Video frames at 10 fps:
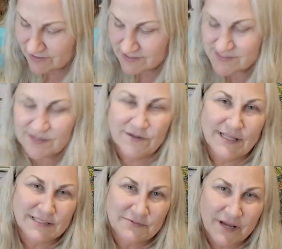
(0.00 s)
So
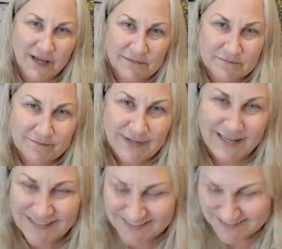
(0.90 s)
that's why,
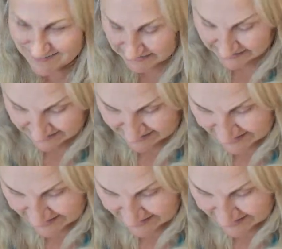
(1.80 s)
because